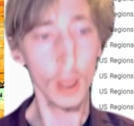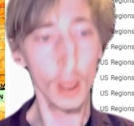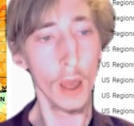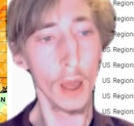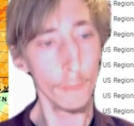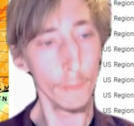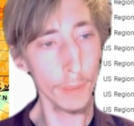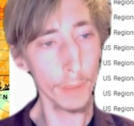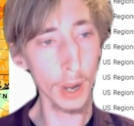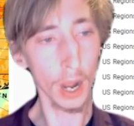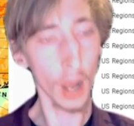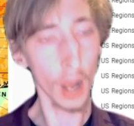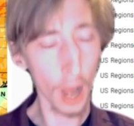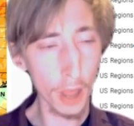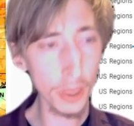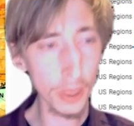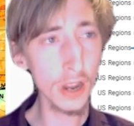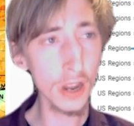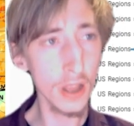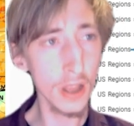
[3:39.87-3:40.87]
But
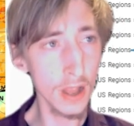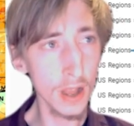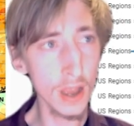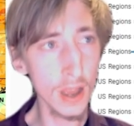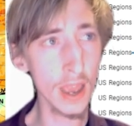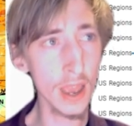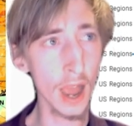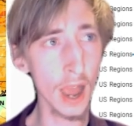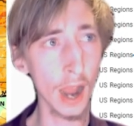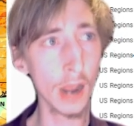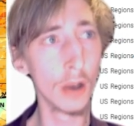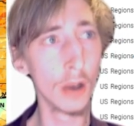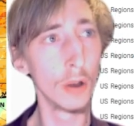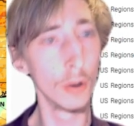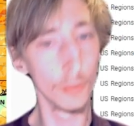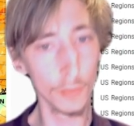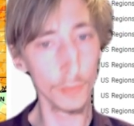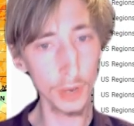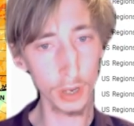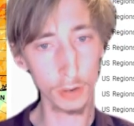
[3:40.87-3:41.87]
other hand,
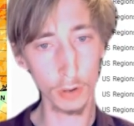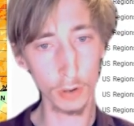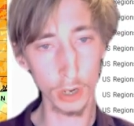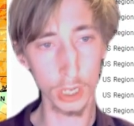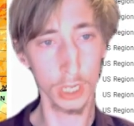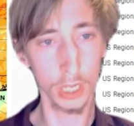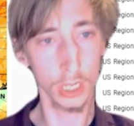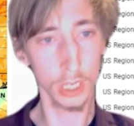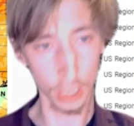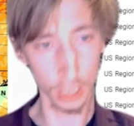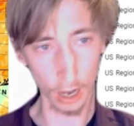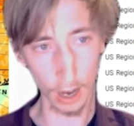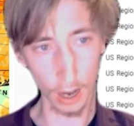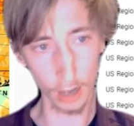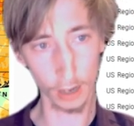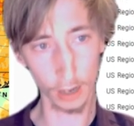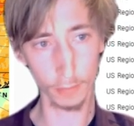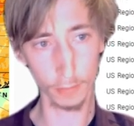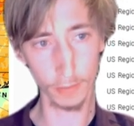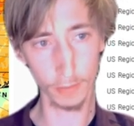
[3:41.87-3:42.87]
we're going to talk
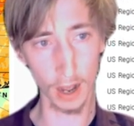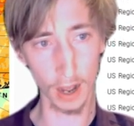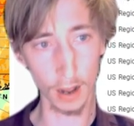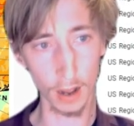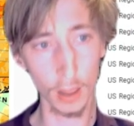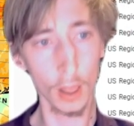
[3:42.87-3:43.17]
about